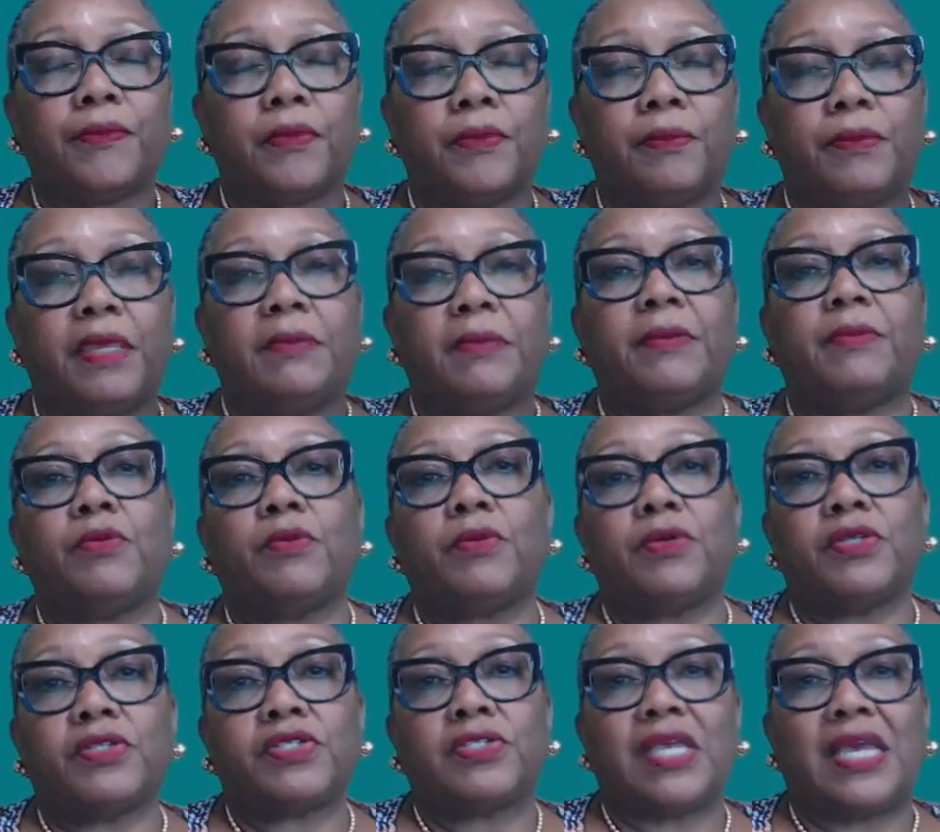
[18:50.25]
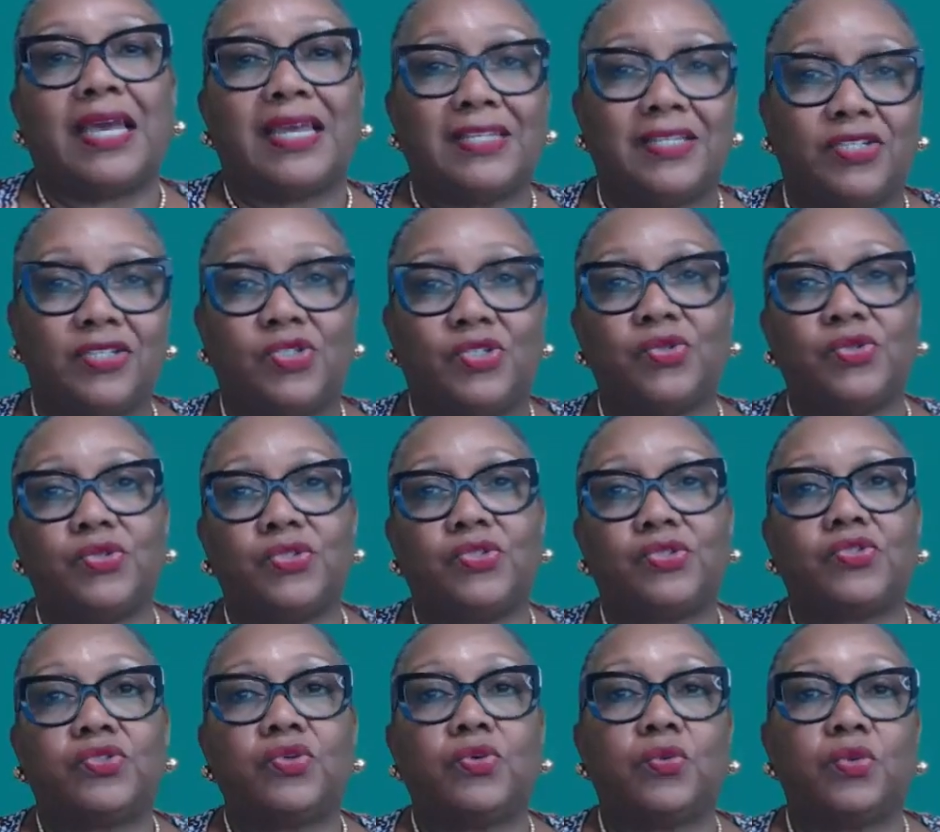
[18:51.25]
baby boomers' attitude
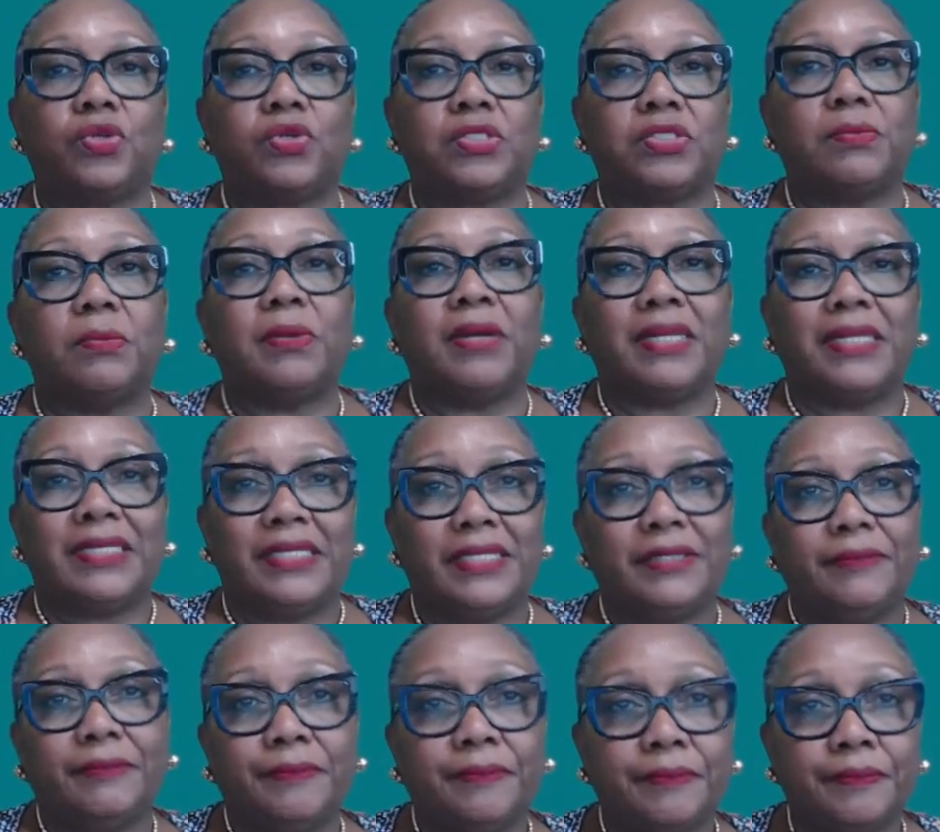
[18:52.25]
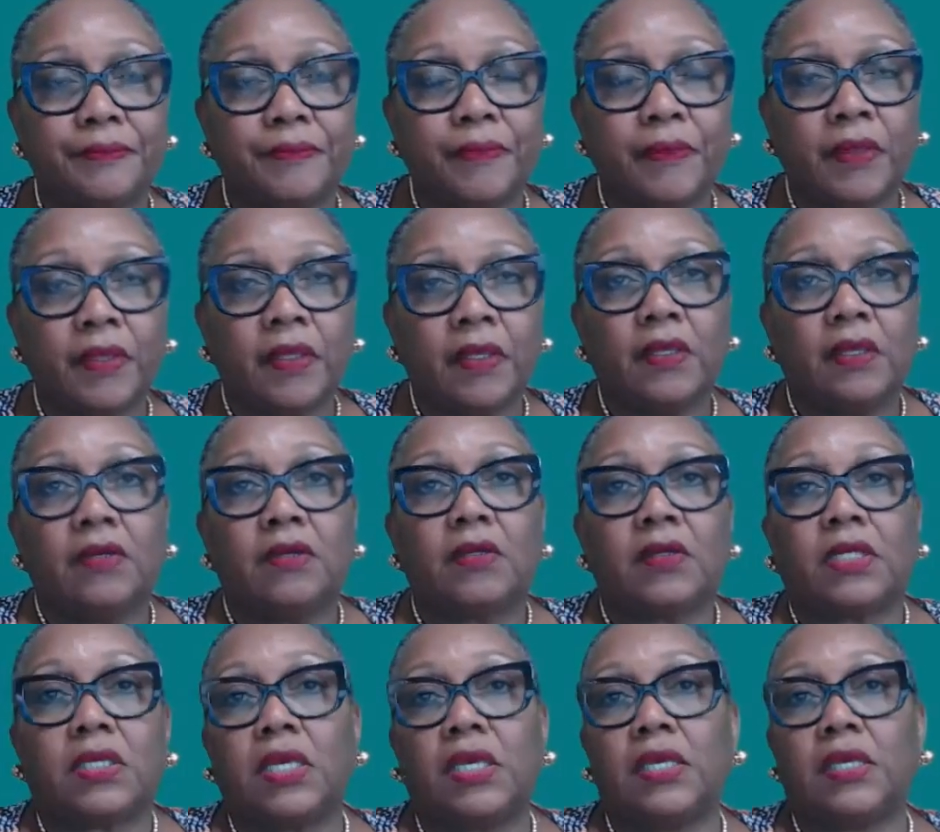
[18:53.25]
towards money.
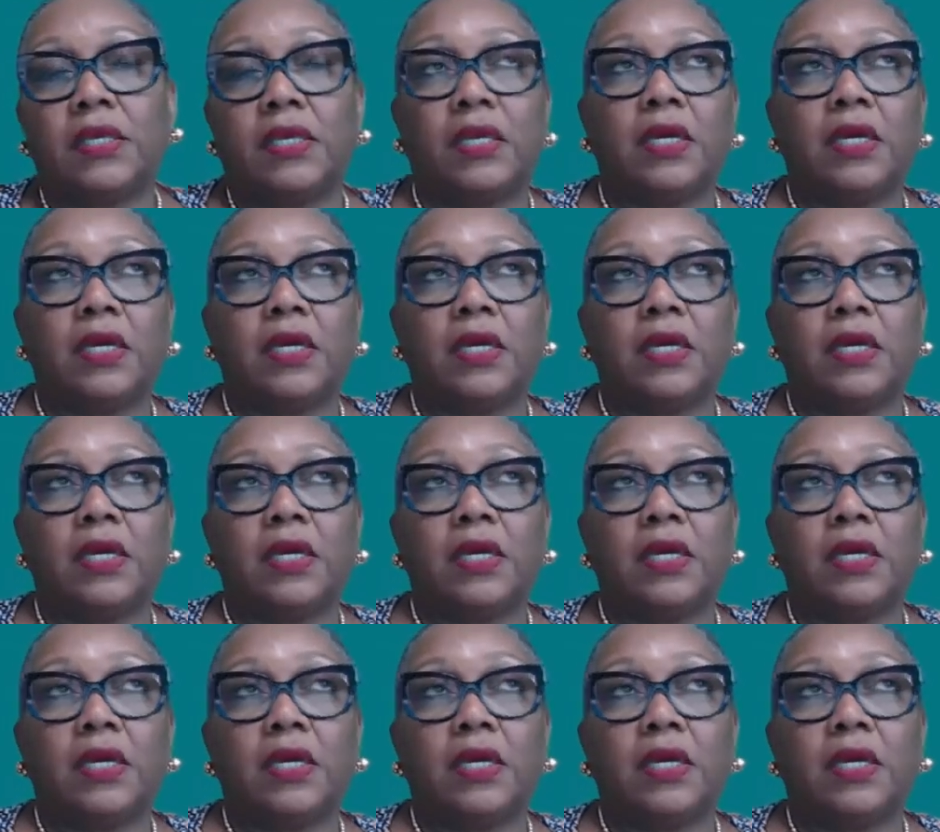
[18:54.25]
Okay,